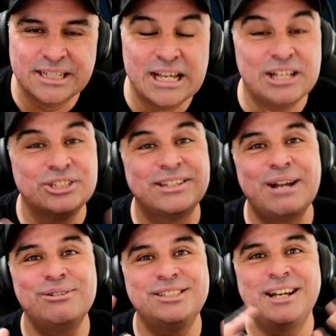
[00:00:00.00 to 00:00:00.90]
So
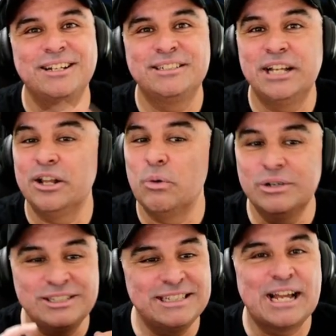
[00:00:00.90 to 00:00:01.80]
that was Donatello.
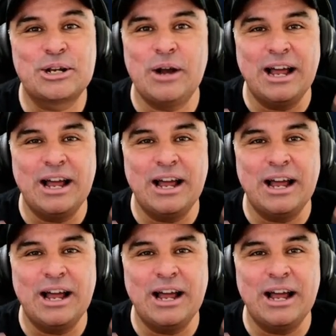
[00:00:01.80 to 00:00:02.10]
Wasn't that cool?